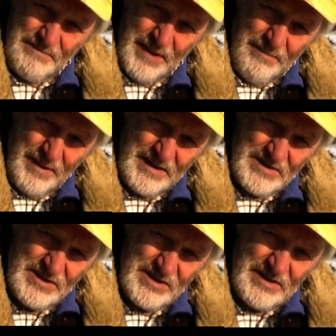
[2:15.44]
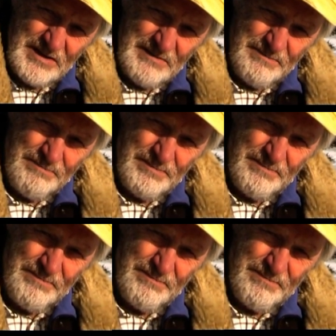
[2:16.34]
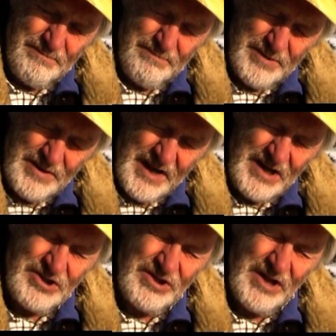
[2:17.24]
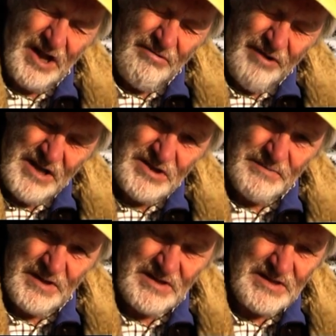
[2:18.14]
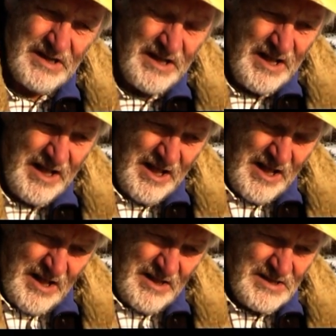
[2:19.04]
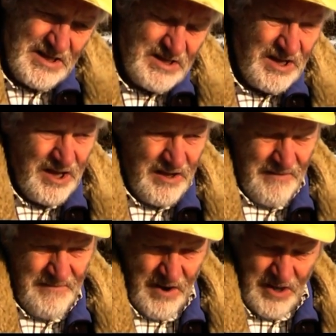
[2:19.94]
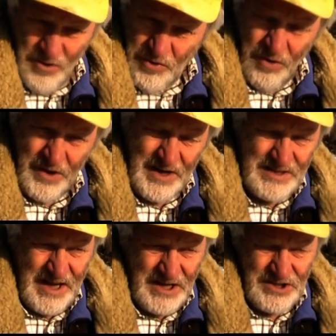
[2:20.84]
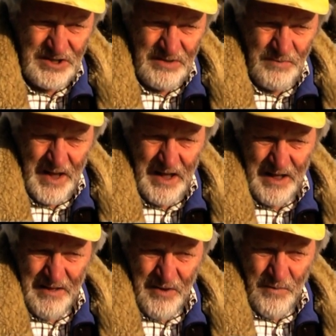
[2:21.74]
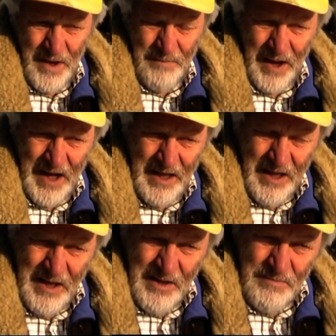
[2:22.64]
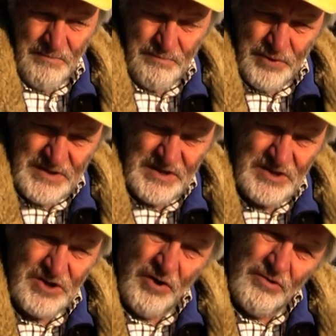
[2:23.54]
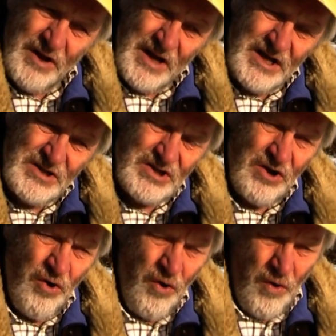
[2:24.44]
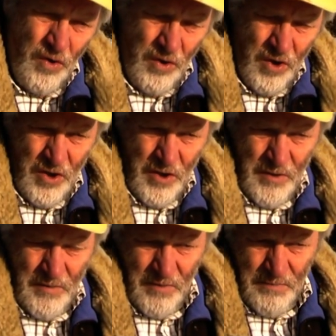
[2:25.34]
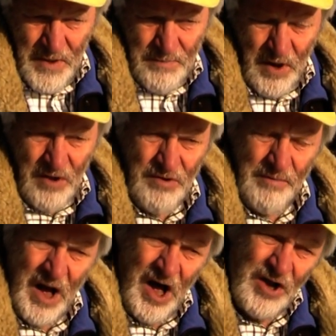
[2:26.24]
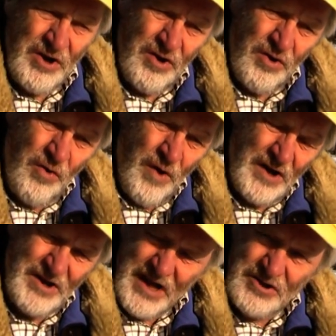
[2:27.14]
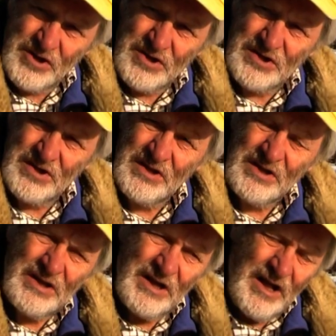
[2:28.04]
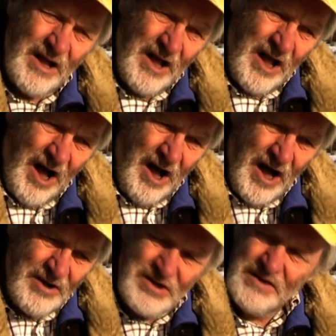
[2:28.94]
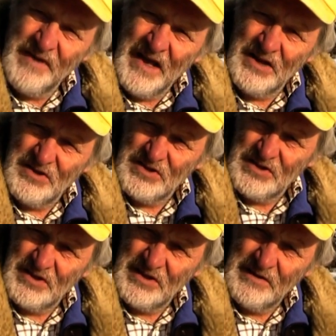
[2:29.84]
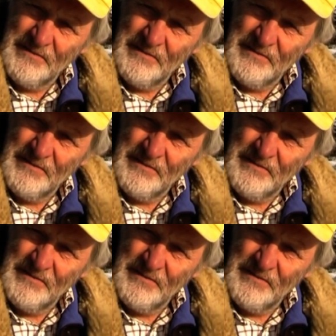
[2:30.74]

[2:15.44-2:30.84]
Public Protection Arrangements. This is a very good organisation whereby prisoners on release or people on remand who are dangerous are under surveillance.